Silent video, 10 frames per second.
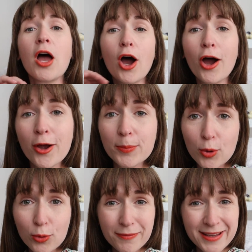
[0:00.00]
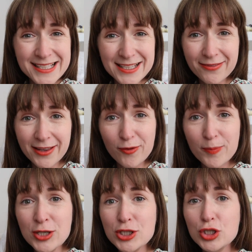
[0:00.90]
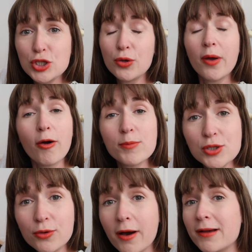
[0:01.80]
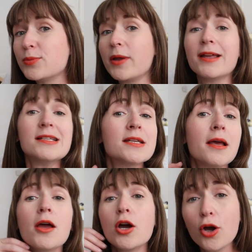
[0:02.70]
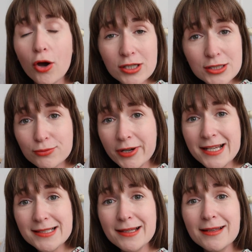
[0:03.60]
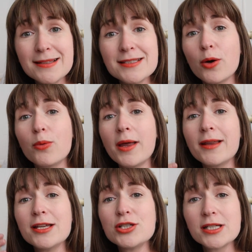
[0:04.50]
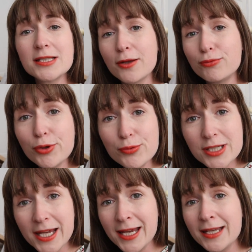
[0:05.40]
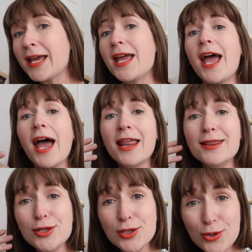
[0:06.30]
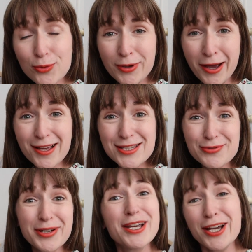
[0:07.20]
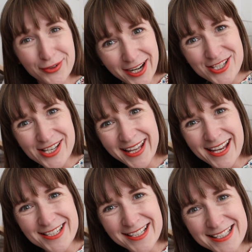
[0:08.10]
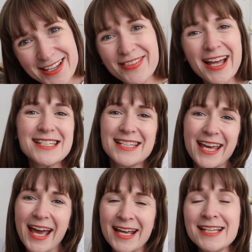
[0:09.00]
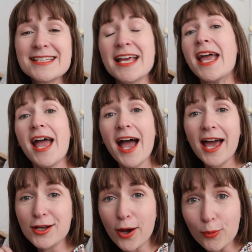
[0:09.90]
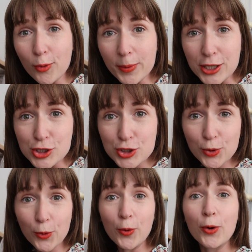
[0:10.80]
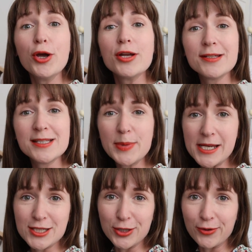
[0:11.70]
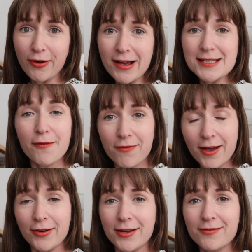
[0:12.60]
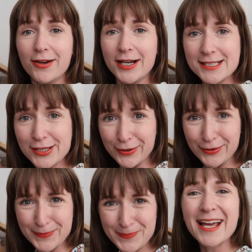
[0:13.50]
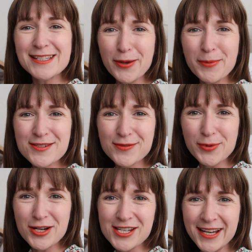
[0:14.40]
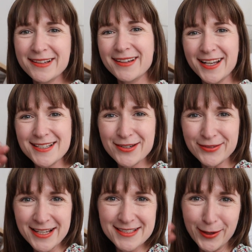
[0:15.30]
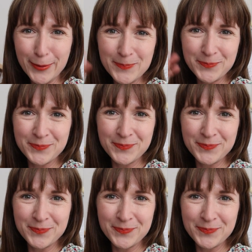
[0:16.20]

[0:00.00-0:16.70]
I hope all of this stuff that I've mentioned to you helps you guys, whether it's cost reasons or whether it's just the routine and new nursery. Congratulations if that's the case, and I will be sure to speak to you guys very, very soon. Thanks so much for watching, and until next time.